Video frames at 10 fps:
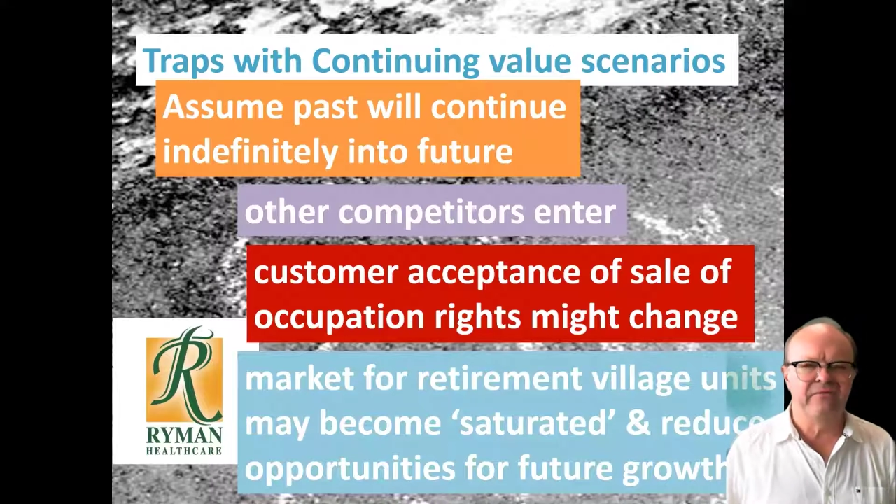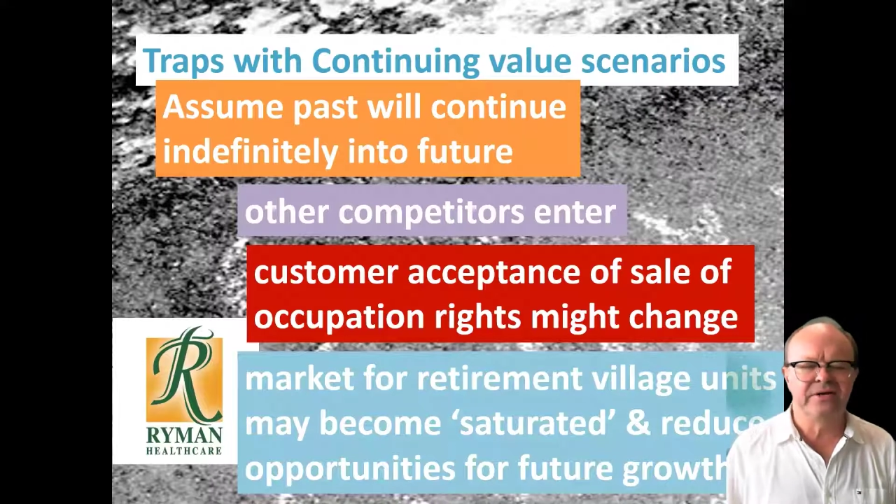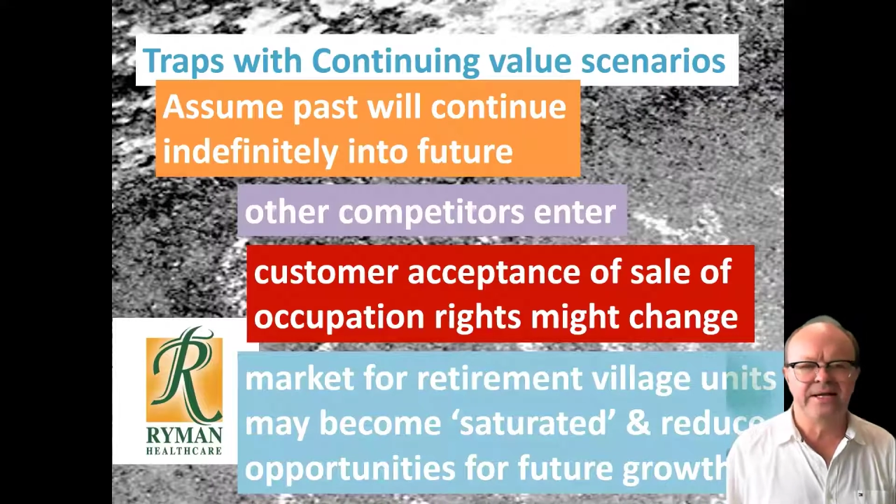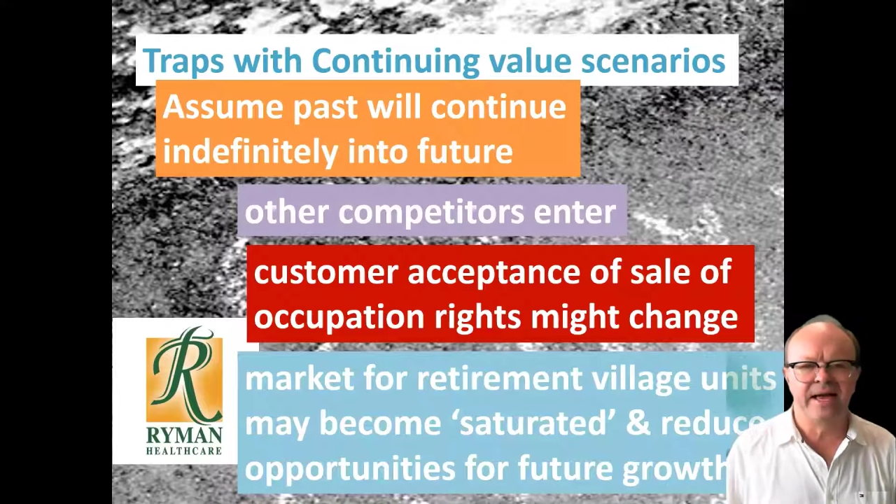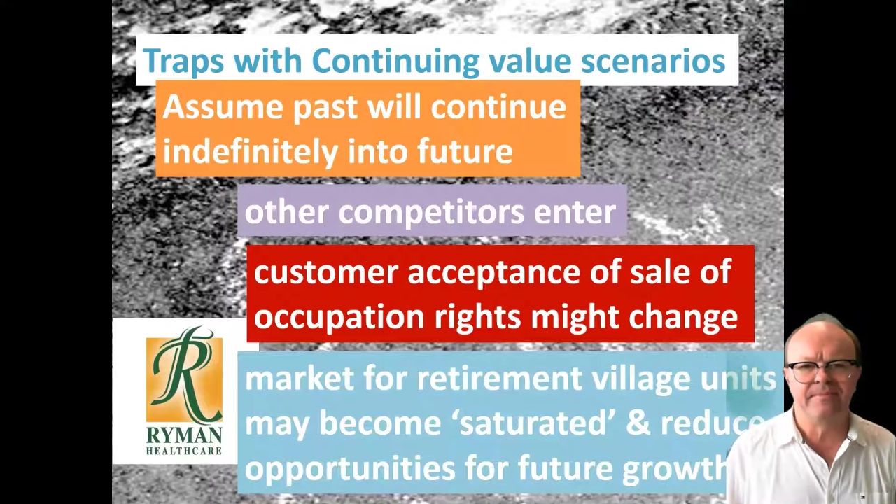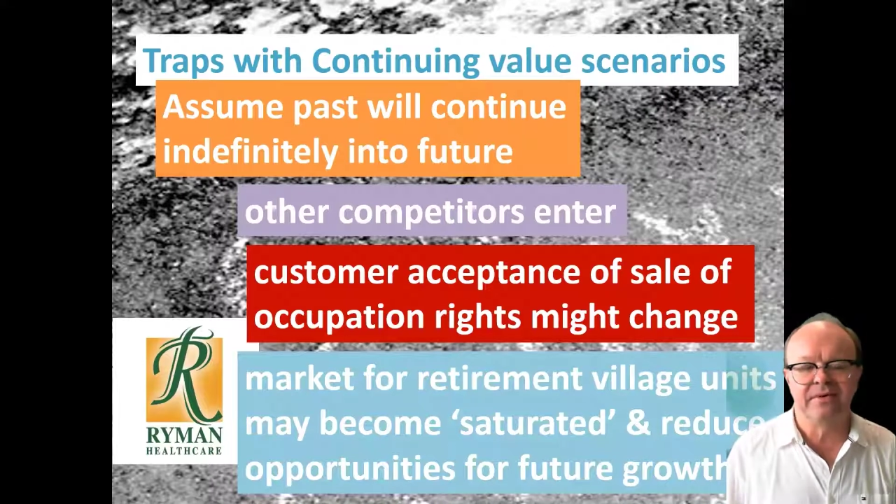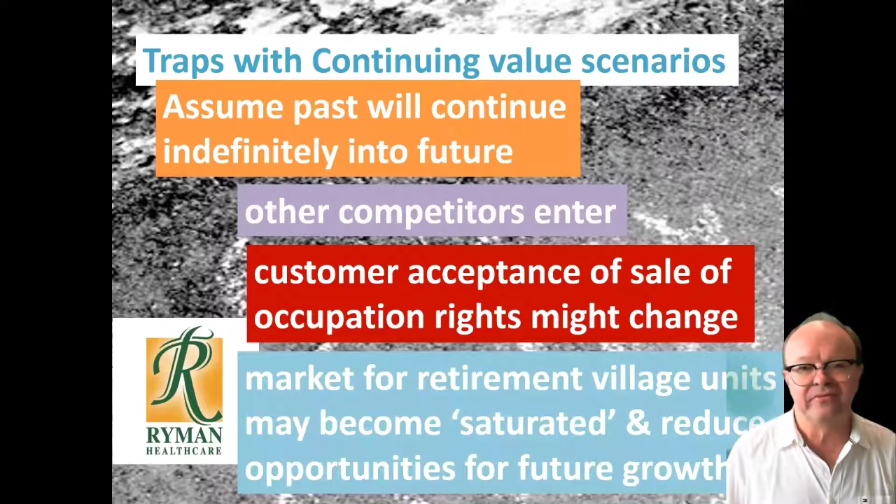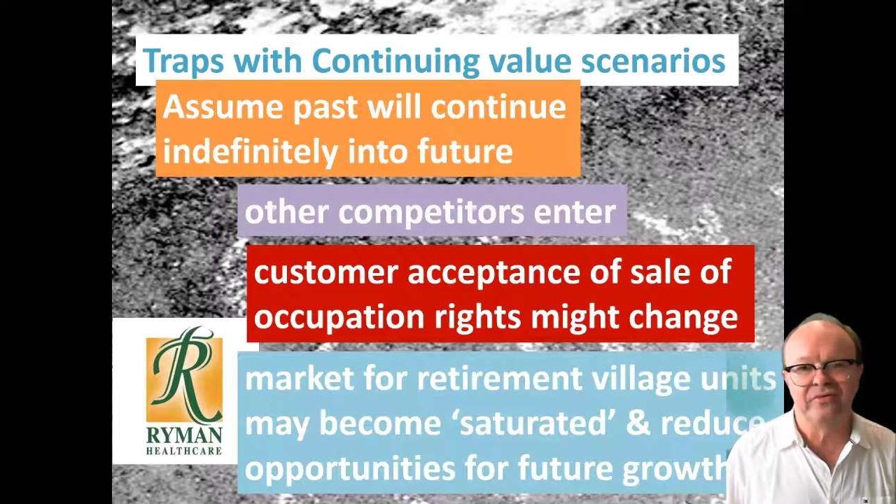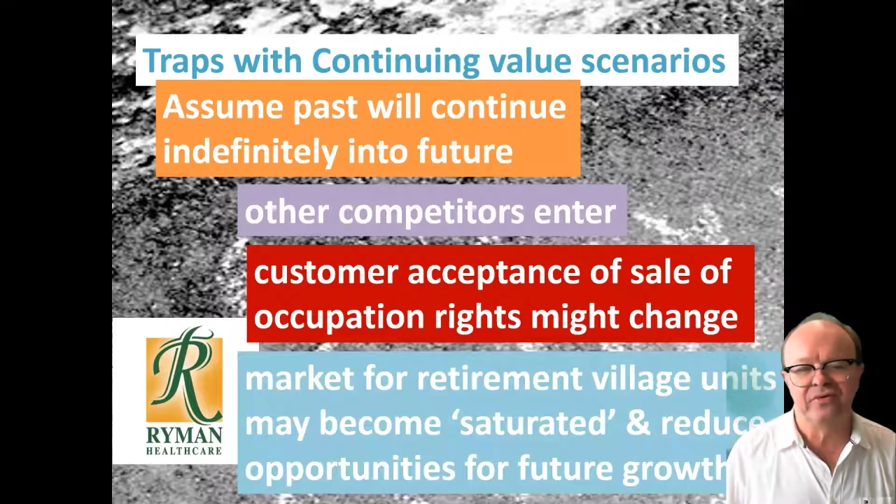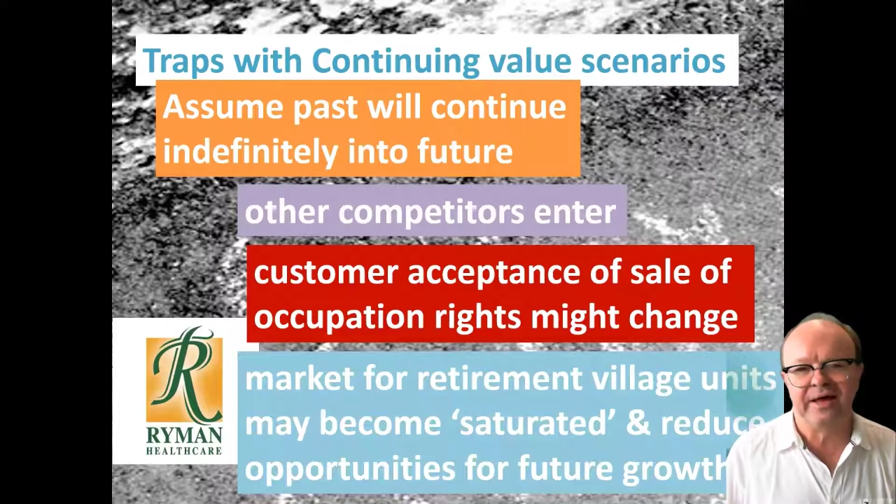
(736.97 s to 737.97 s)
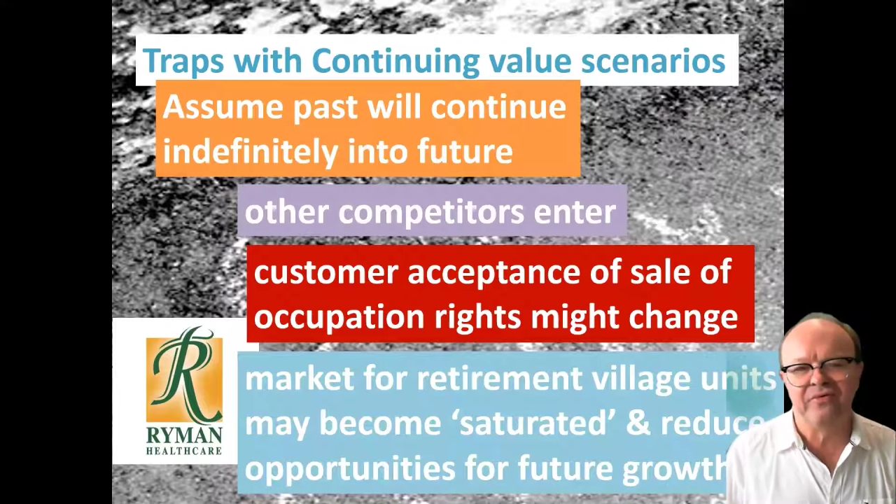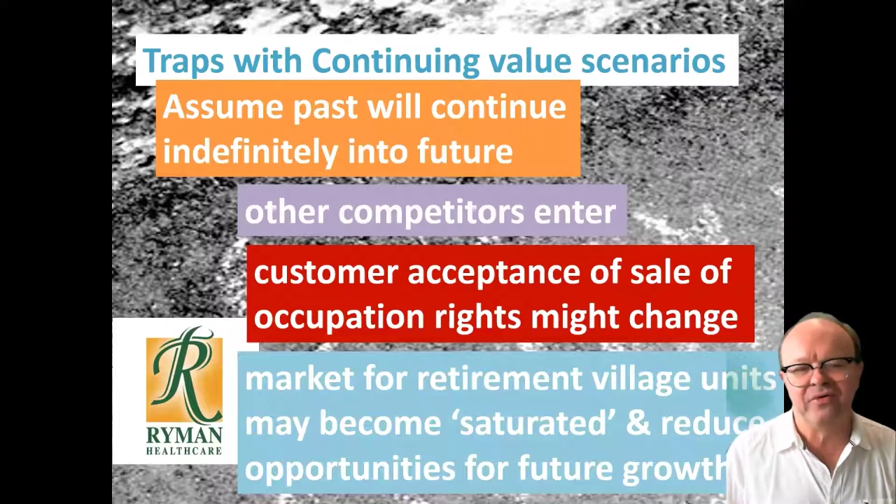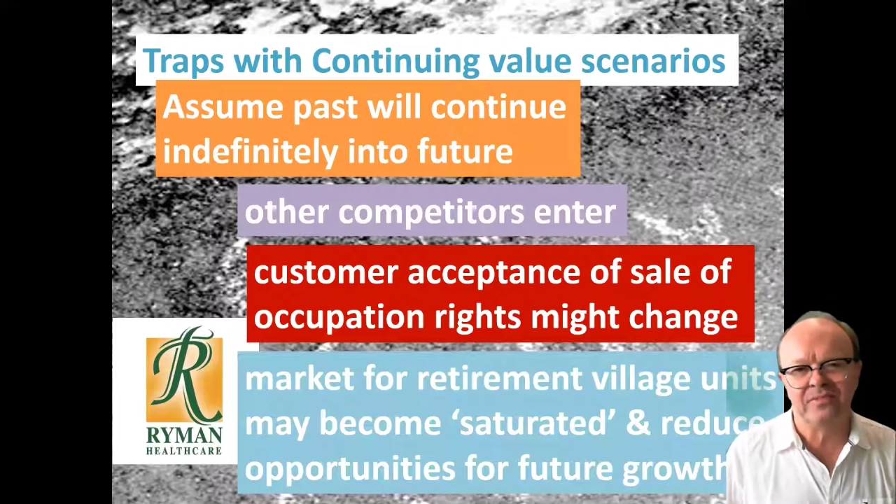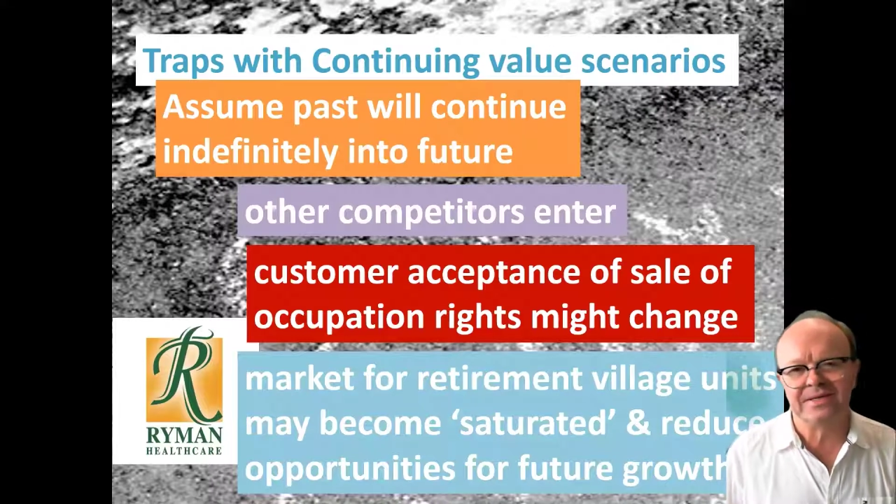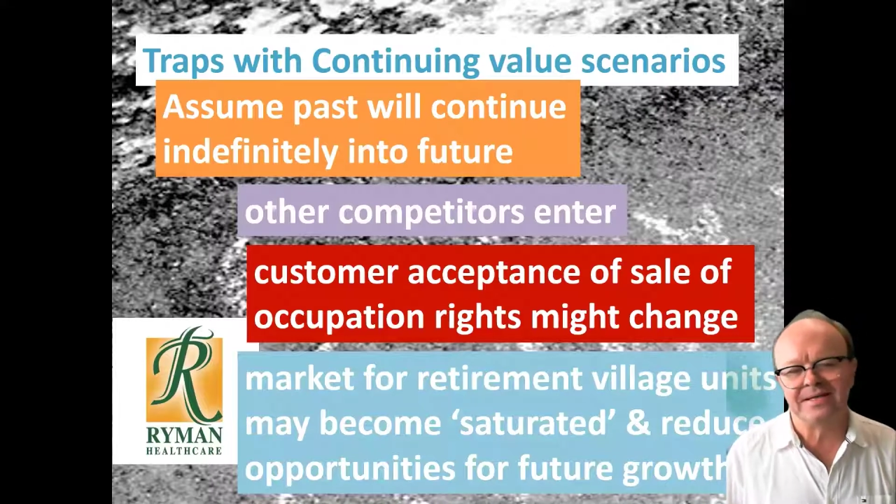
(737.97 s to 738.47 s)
for example, and for all our firms,